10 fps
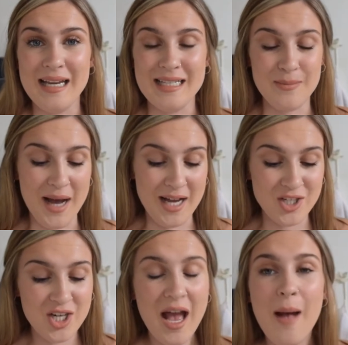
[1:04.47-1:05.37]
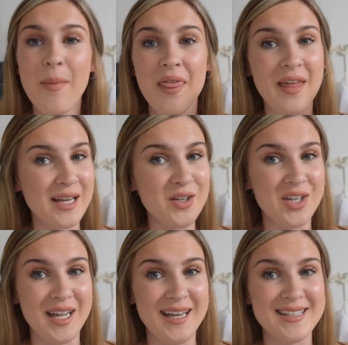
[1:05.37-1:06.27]
smashed but thank
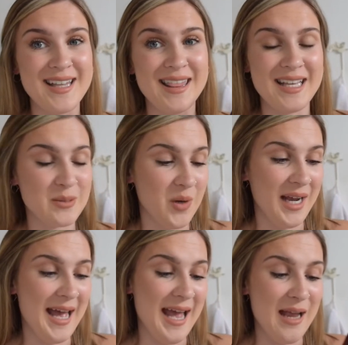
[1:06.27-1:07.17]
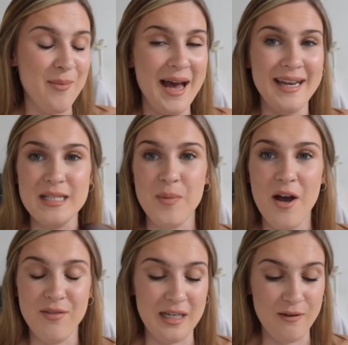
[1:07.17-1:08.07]
goodness this one came and it's
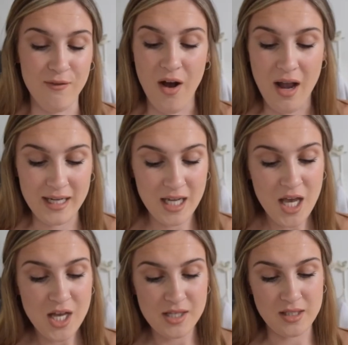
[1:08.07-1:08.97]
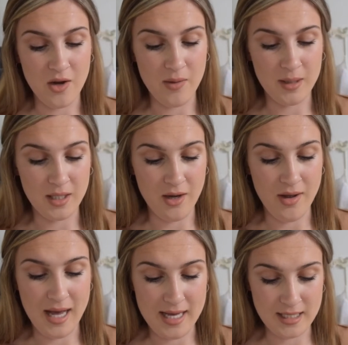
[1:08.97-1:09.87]
perfectly fine so I'm going to go
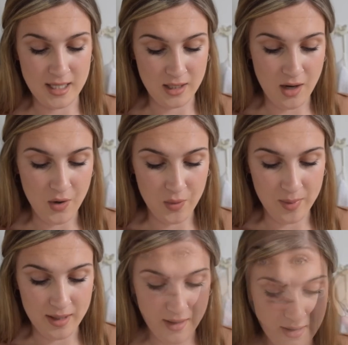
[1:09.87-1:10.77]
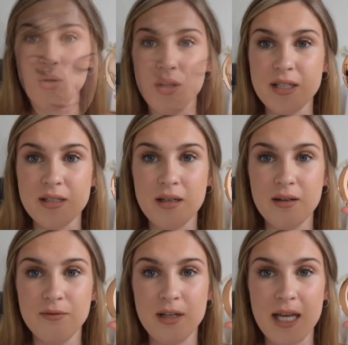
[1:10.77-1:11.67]
ahead and open it. got this
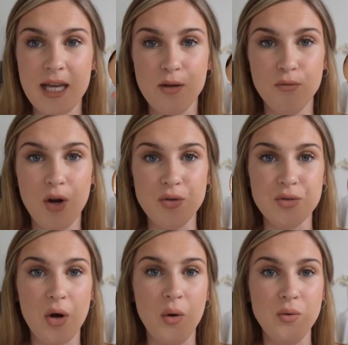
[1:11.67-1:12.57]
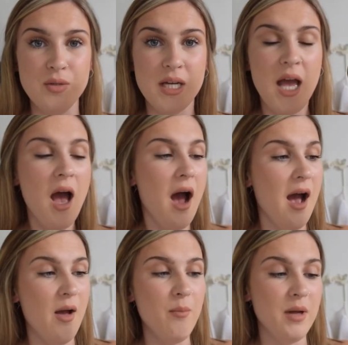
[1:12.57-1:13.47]
lovely rose gold
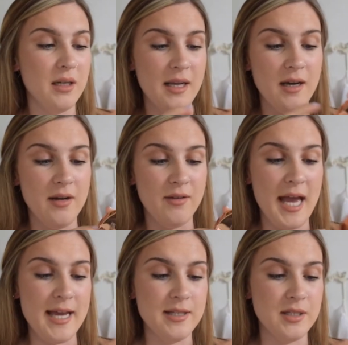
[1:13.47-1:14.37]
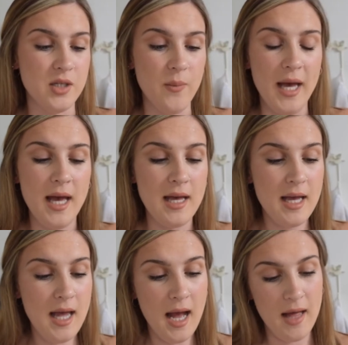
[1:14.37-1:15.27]
um, like kind of case to it
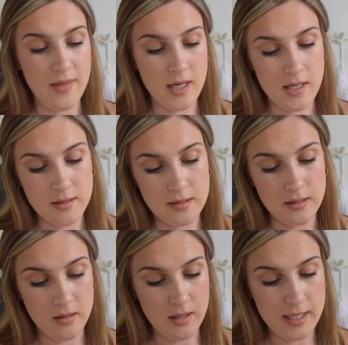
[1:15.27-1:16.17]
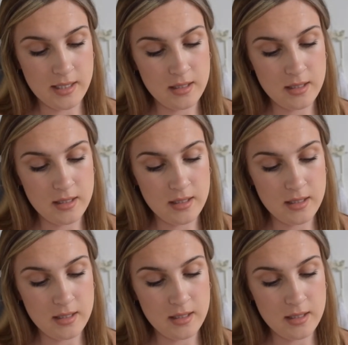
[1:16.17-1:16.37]
and then inside